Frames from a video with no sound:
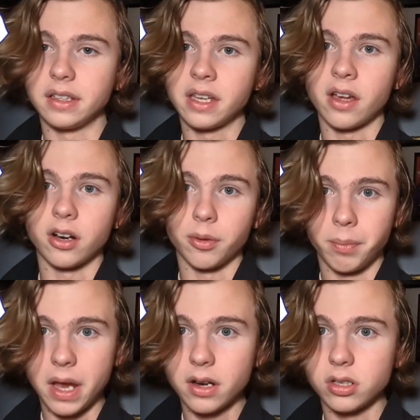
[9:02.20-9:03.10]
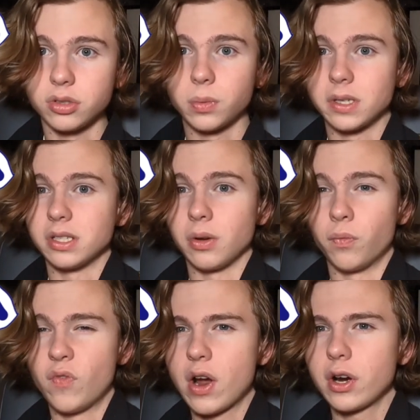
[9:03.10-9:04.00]
they take on the Commanders, which is a
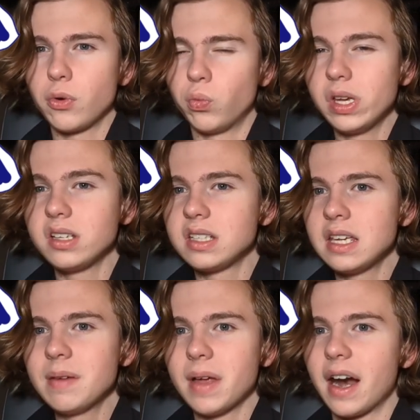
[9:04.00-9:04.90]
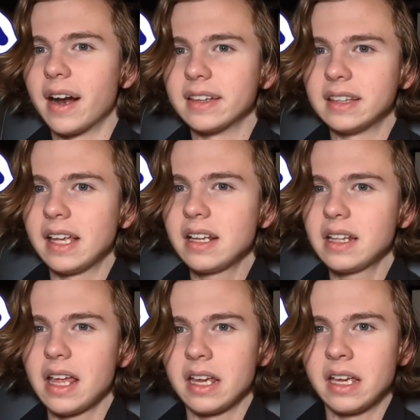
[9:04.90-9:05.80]
very weak team, and I
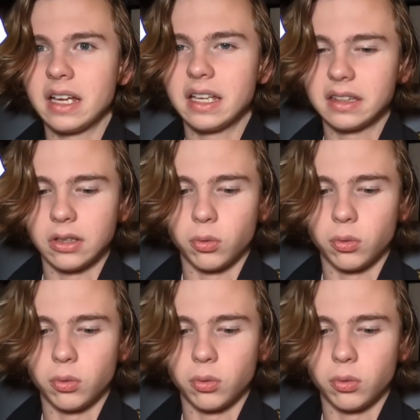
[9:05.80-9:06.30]
think they can get